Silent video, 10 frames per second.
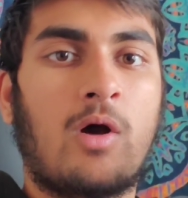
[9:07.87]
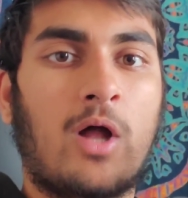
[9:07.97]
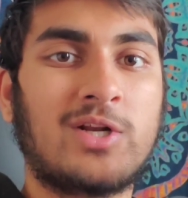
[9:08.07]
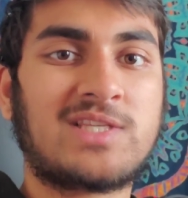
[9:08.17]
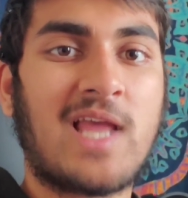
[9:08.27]

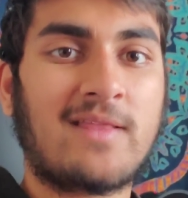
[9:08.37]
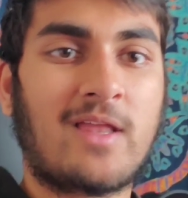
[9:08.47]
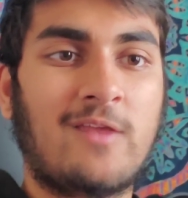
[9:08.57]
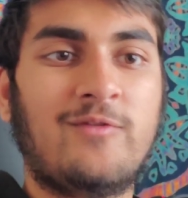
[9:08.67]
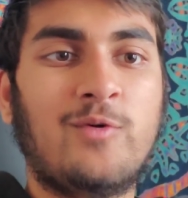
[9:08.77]
understand
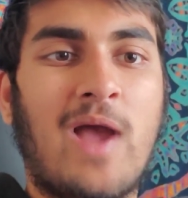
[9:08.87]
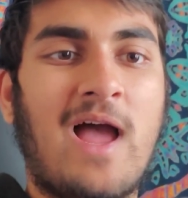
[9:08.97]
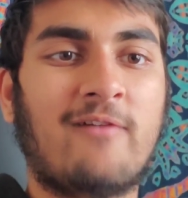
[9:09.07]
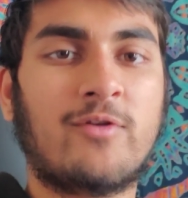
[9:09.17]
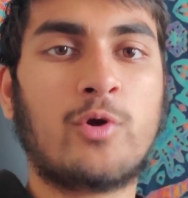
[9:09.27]
that if you
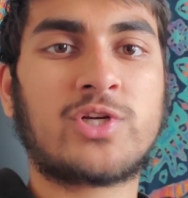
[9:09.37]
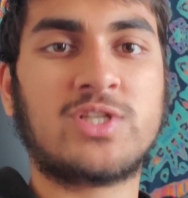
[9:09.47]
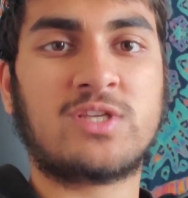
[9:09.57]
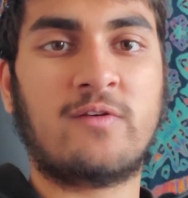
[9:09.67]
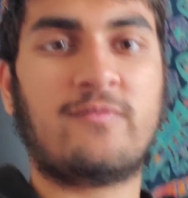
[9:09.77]
have
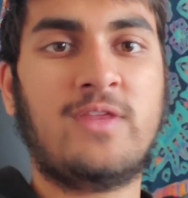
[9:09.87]
notions of